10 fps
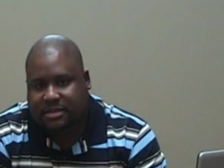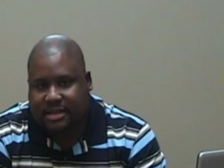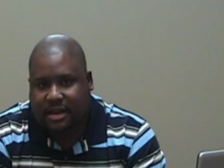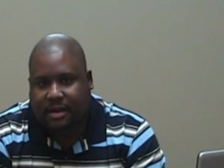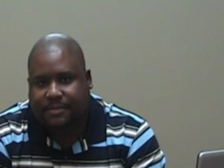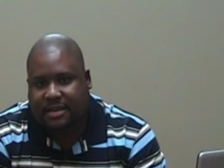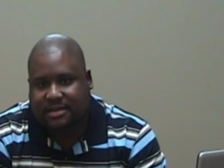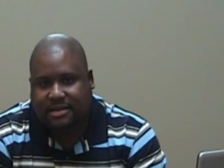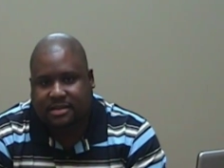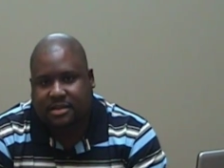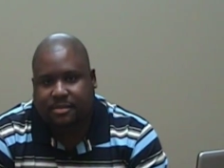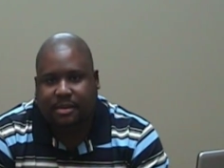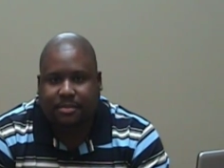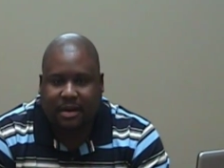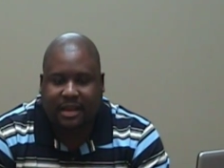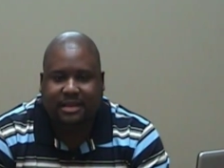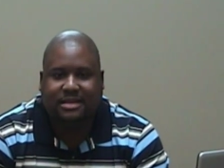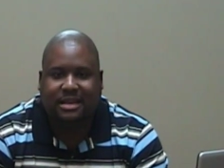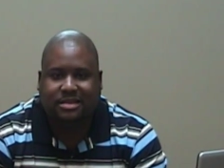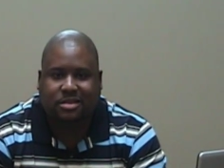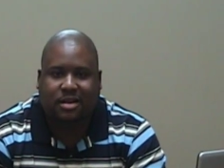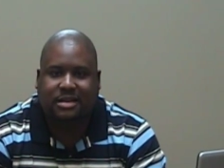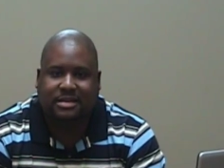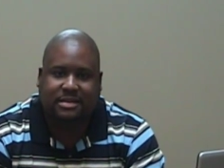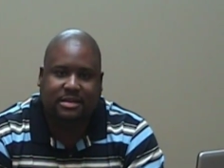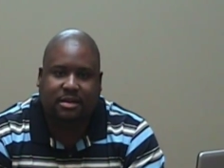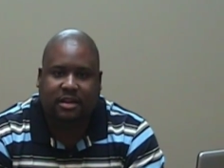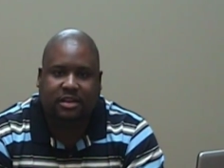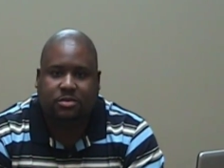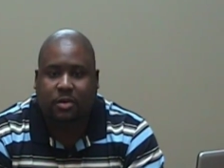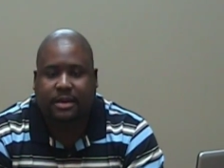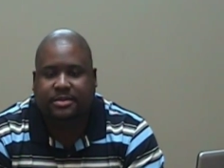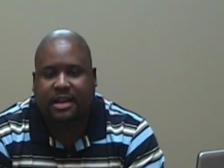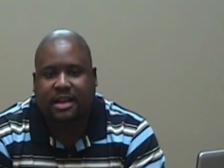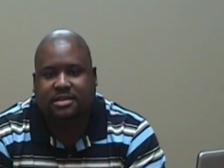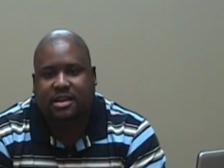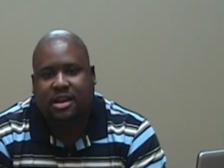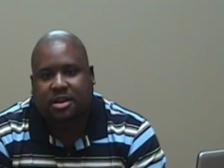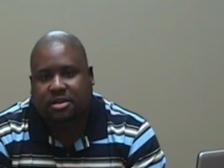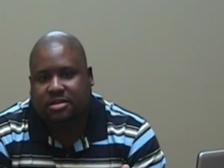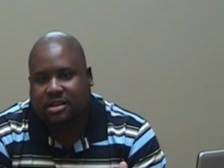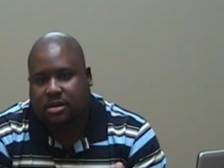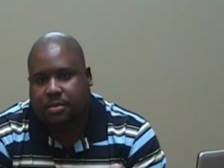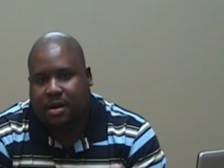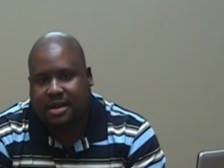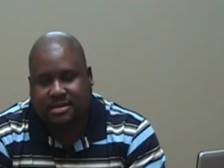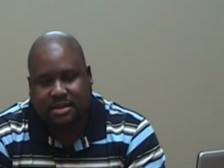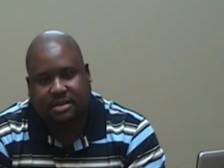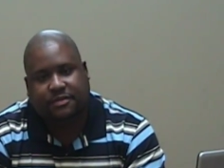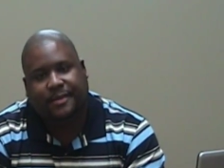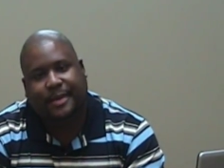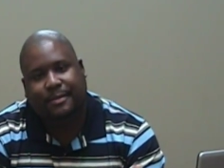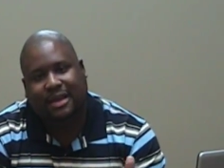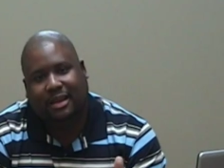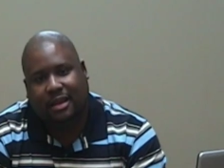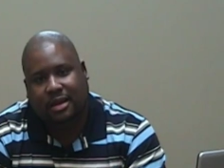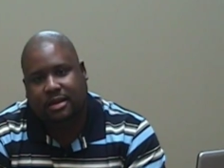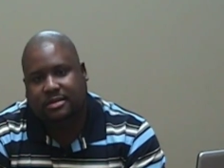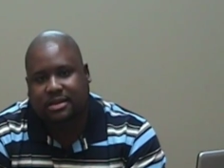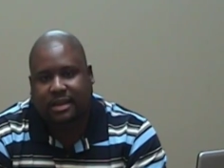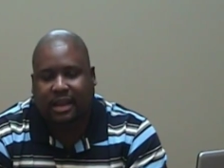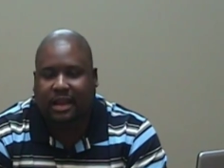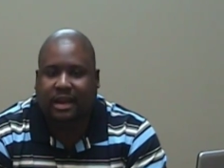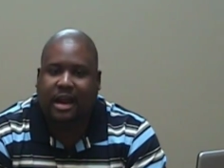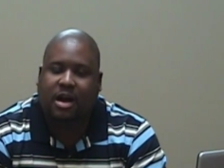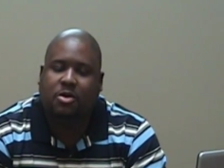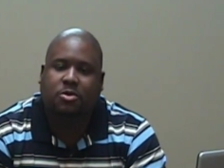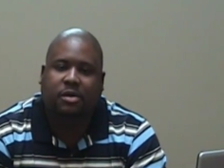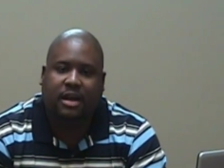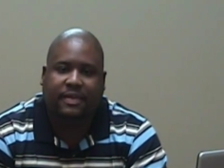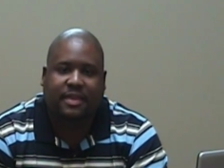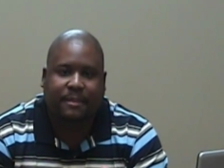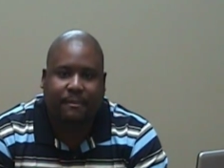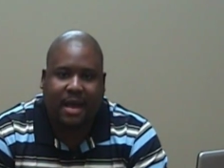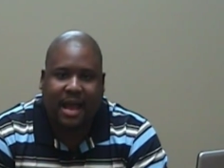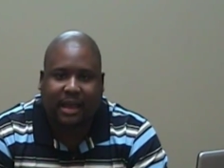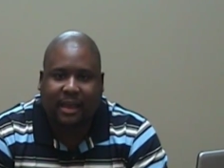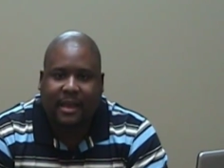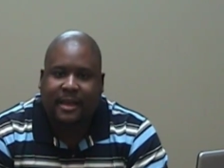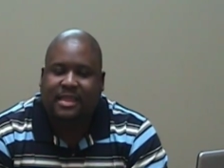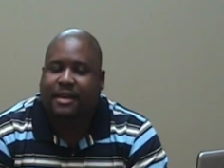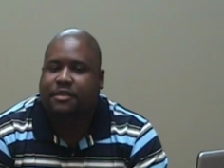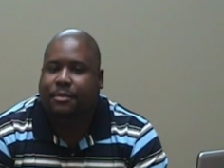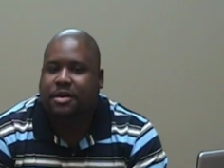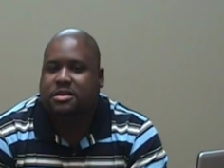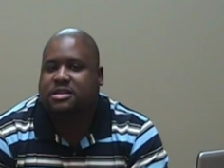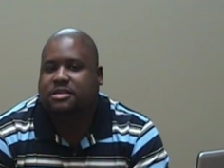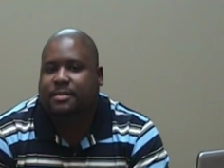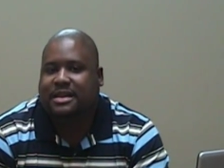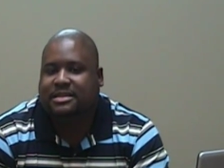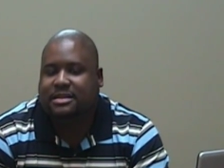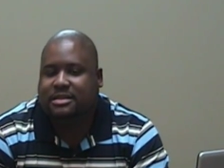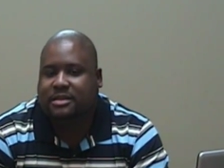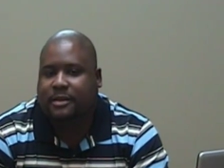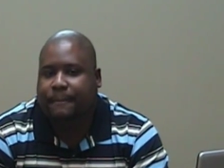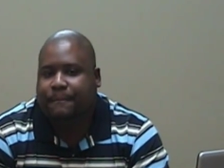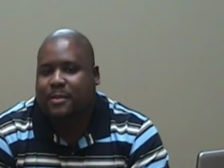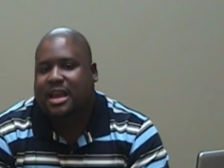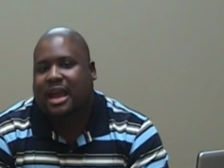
set up the system in place and start to sell these websites. You see the process from the beginning to the end. I hold nothing back. Now, if you purchase my system